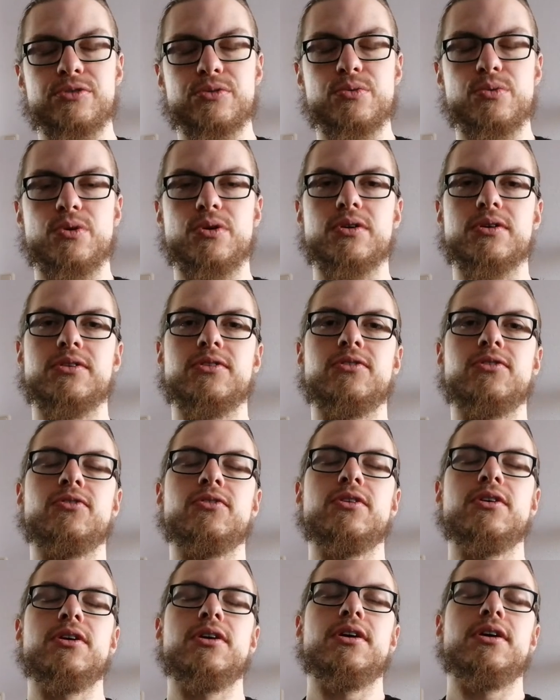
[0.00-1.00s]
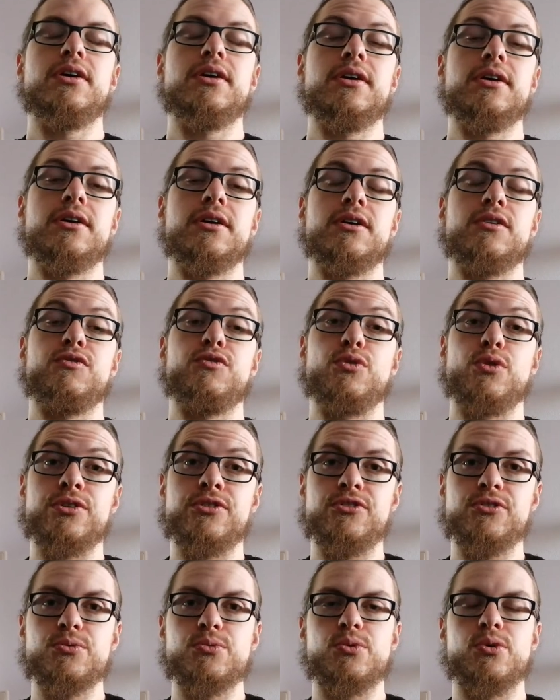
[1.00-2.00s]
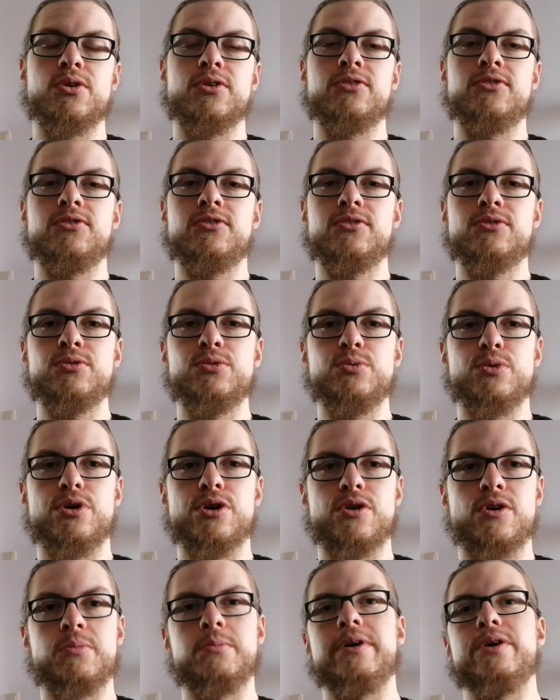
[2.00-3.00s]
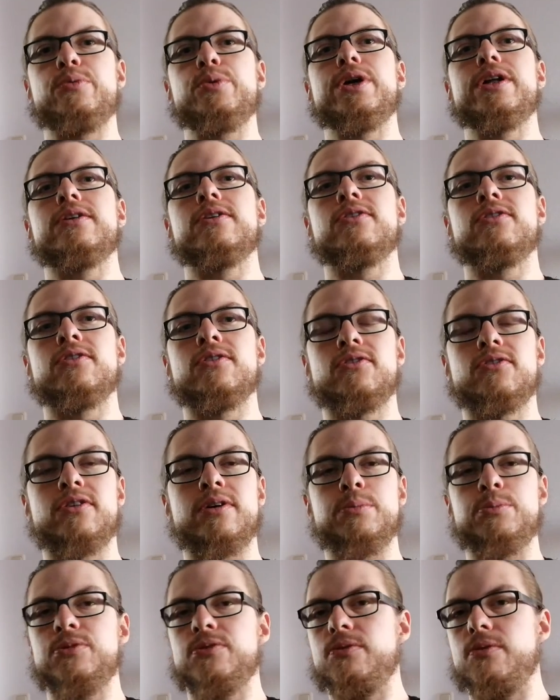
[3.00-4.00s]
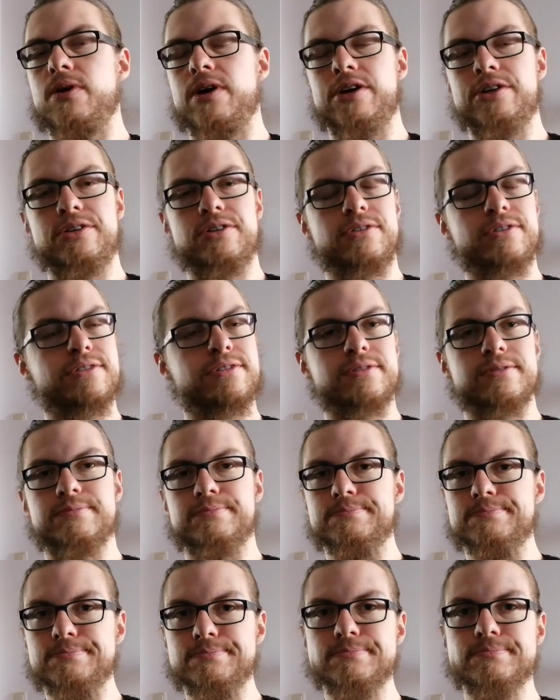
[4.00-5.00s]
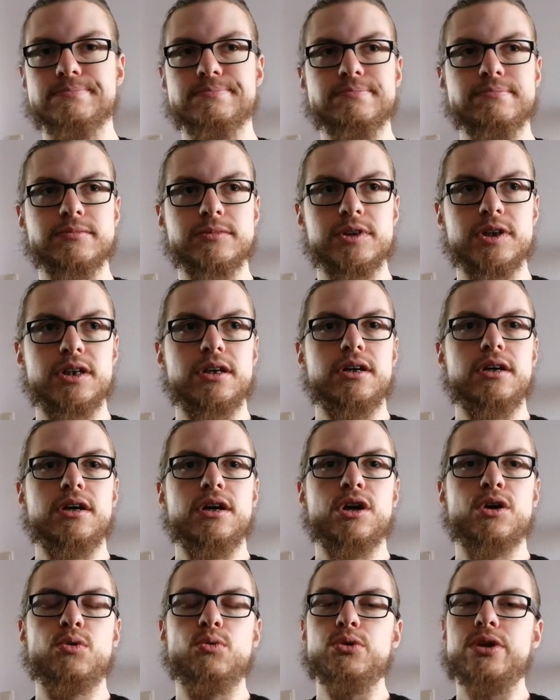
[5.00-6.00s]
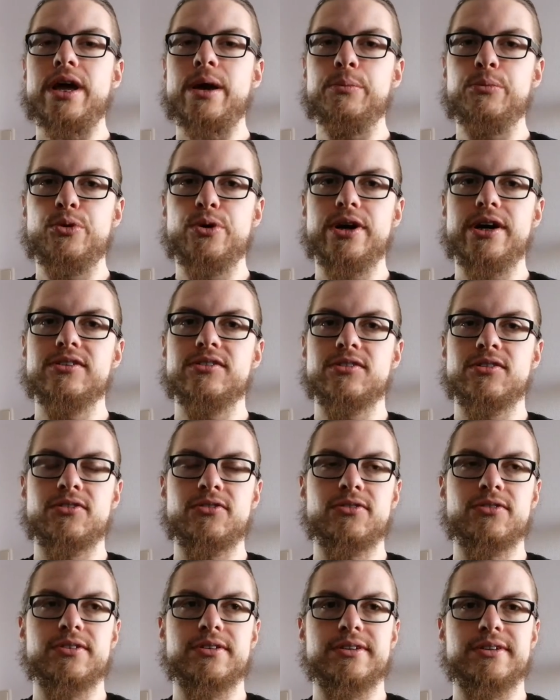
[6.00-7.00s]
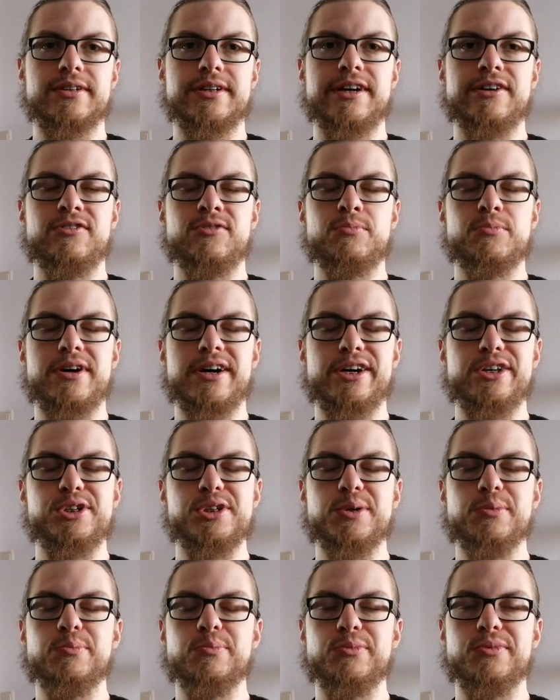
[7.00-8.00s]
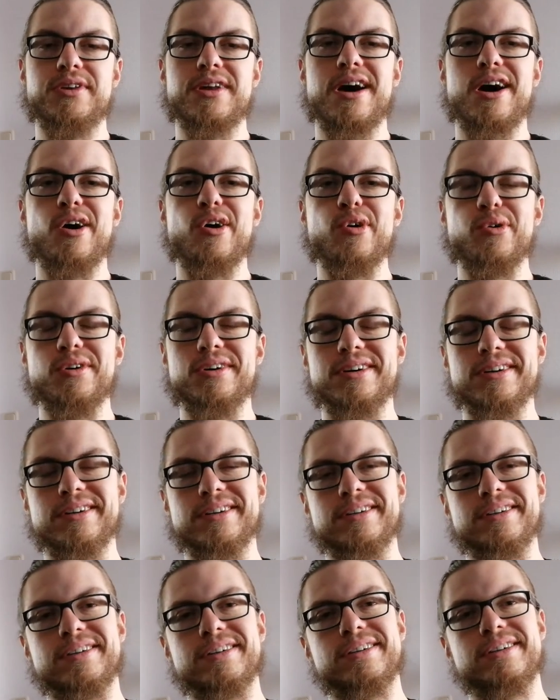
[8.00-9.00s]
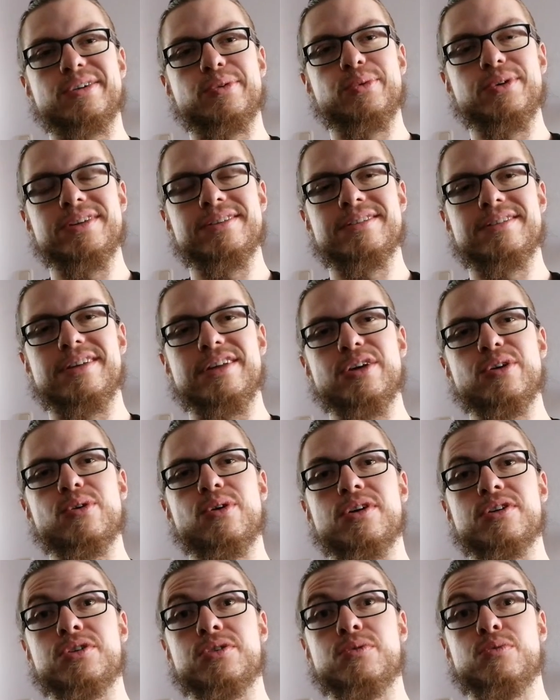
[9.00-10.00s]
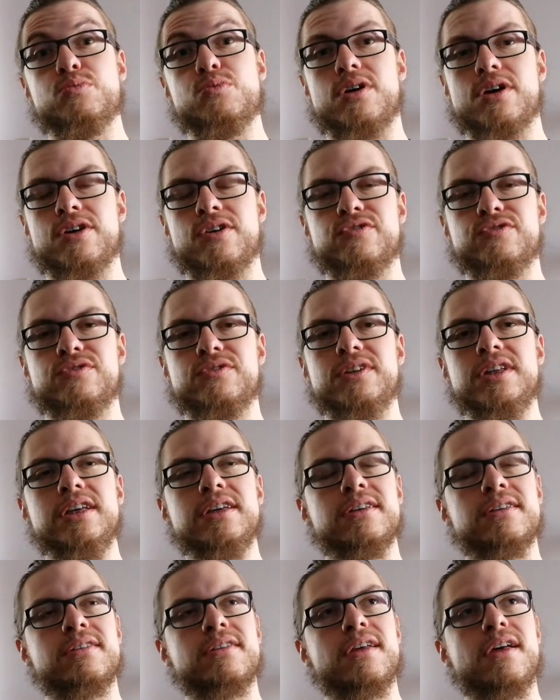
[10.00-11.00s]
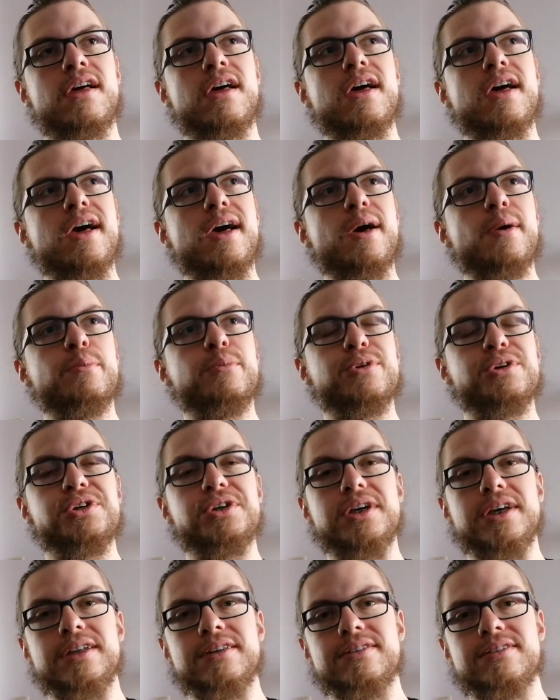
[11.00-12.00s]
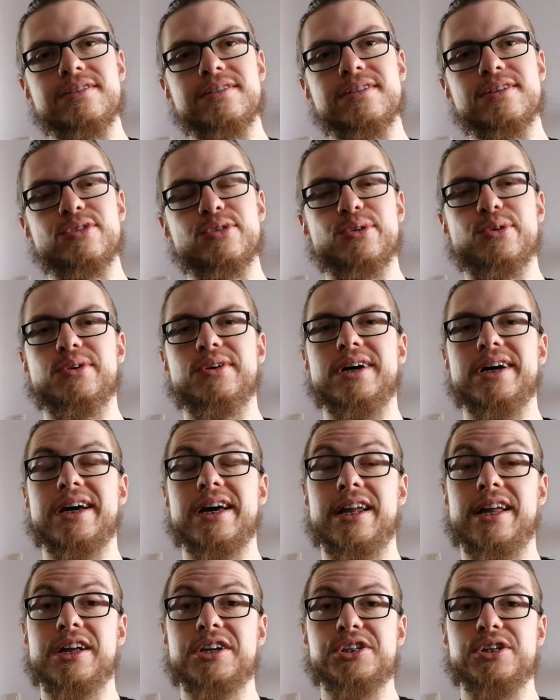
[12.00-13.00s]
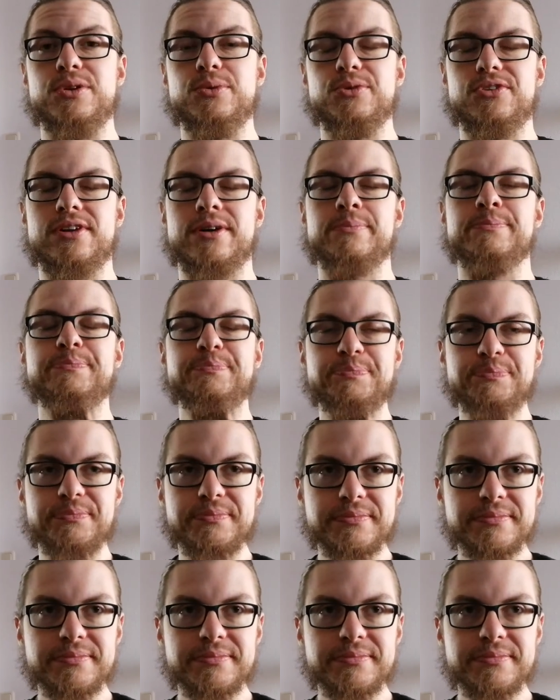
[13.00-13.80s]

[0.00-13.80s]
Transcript: squats, front squats to work on my weaknesses, hip thrusts, glute ham raises, as my gym now recently got one of these machines, so I can actually use them,